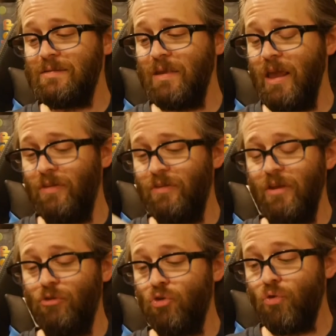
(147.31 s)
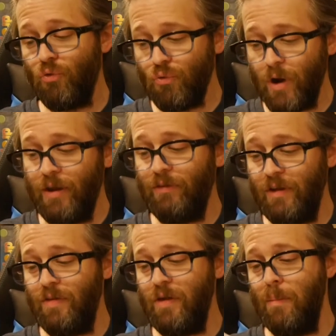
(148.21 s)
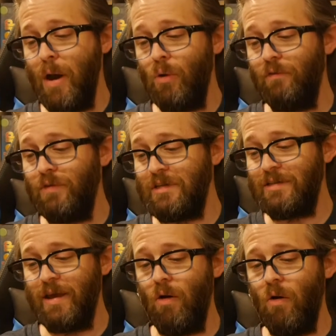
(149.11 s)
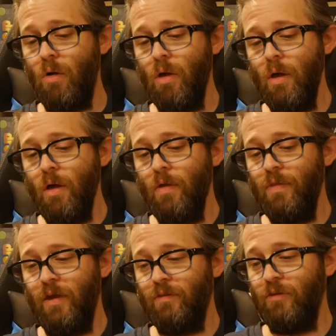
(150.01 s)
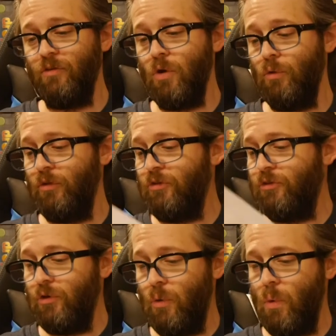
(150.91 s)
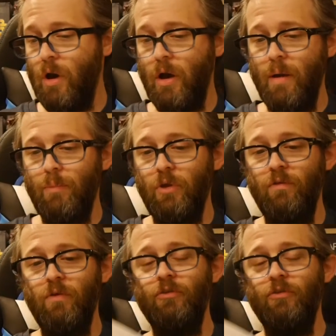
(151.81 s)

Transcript: it's crazy the amount of detail that this goes into. Give you